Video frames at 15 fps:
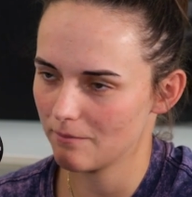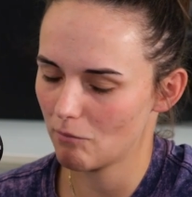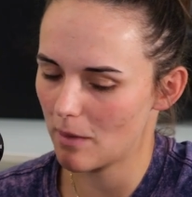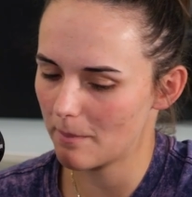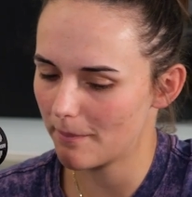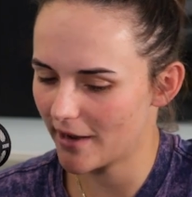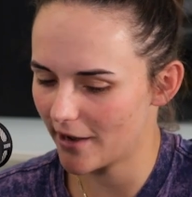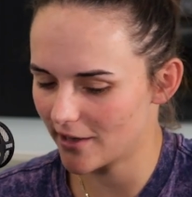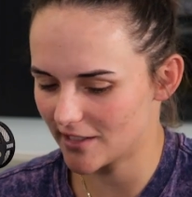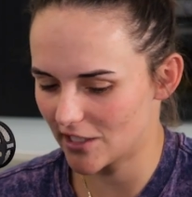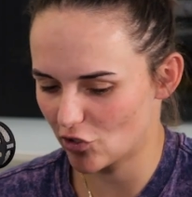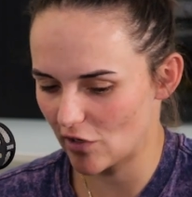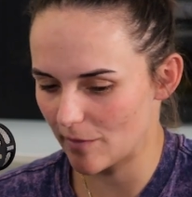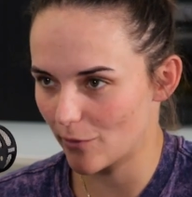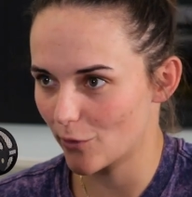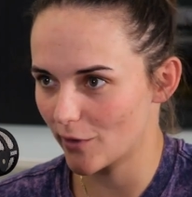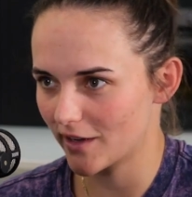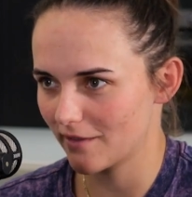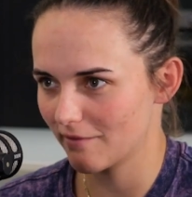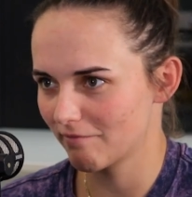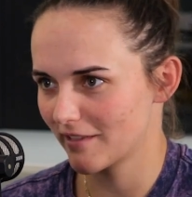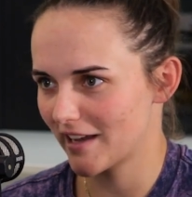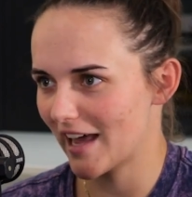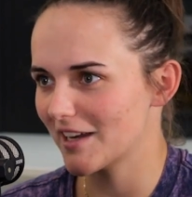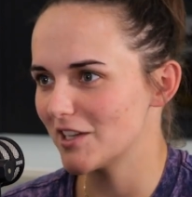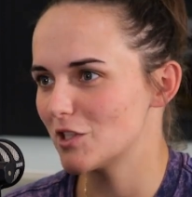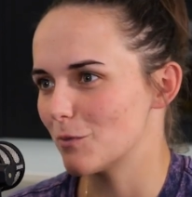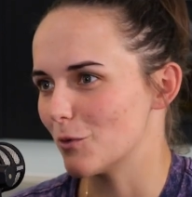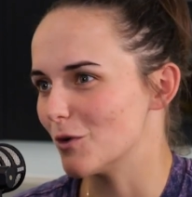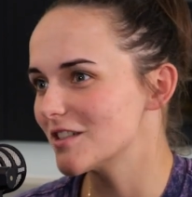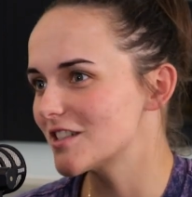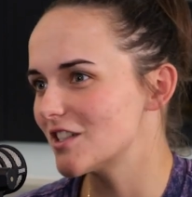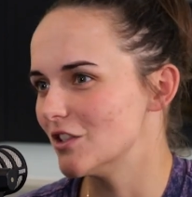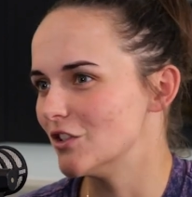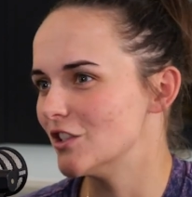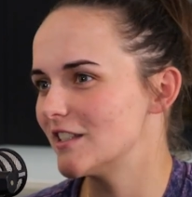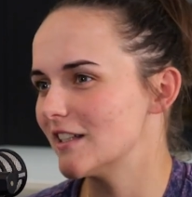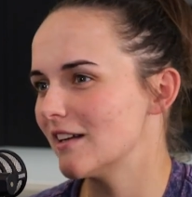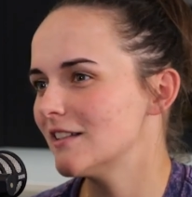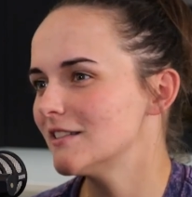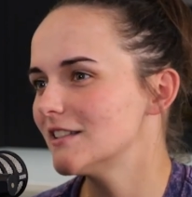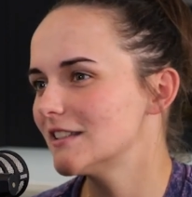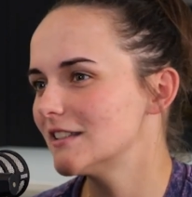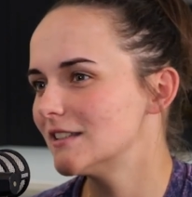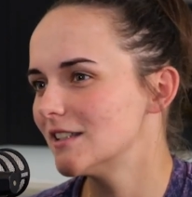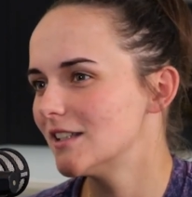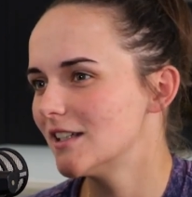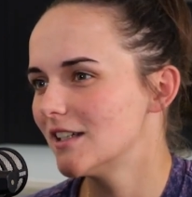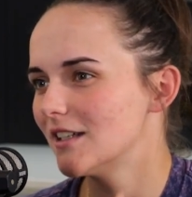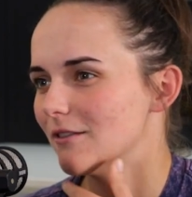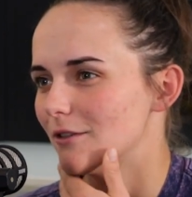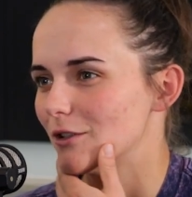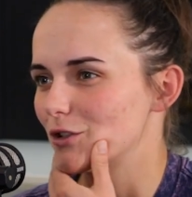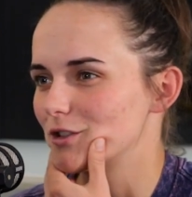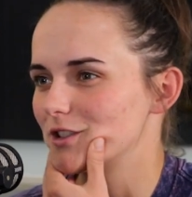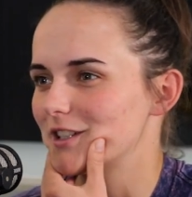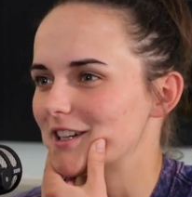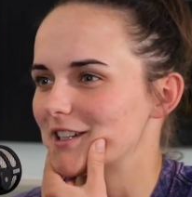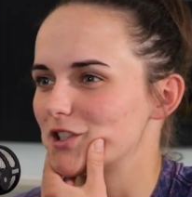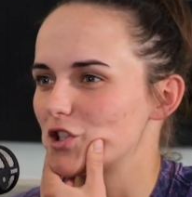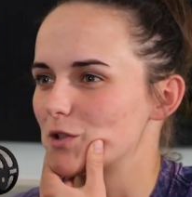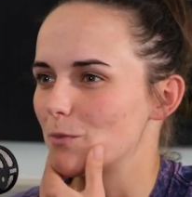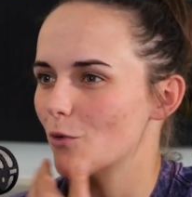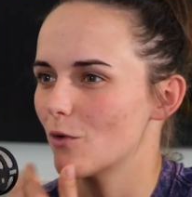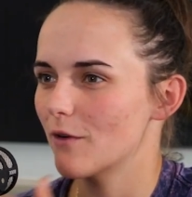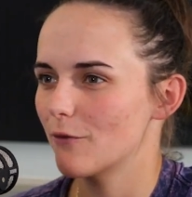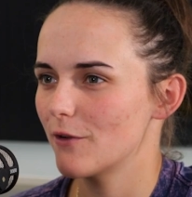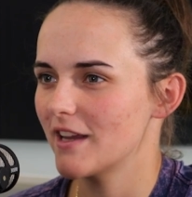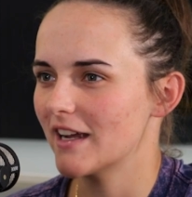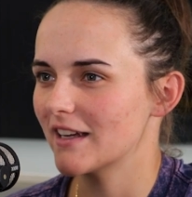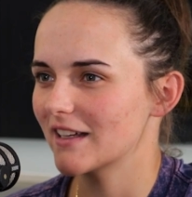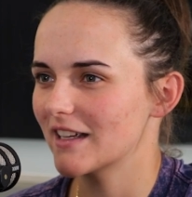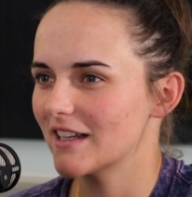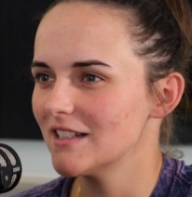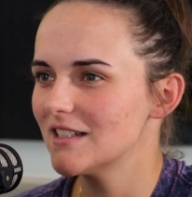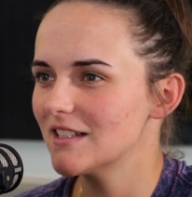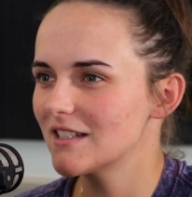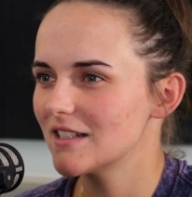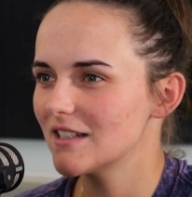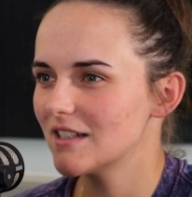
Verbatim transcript: My parents actually bought Kelly Sports to New Zealand, which was like sport for young kids.